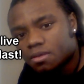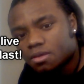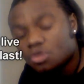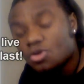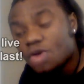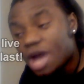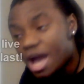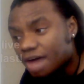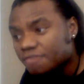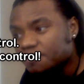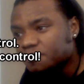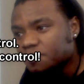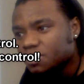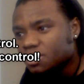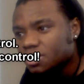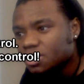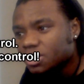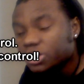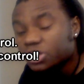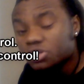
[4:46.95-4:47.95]
You have
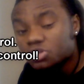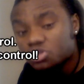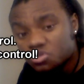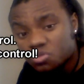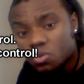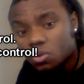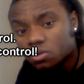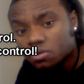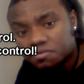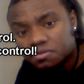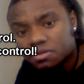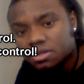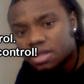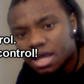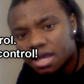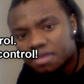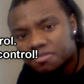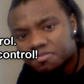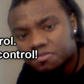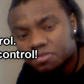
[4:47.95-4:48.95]
control of your
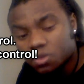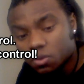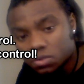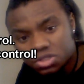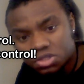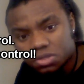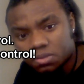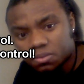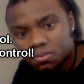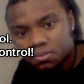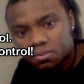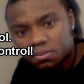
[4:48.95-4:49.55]
life, don't you?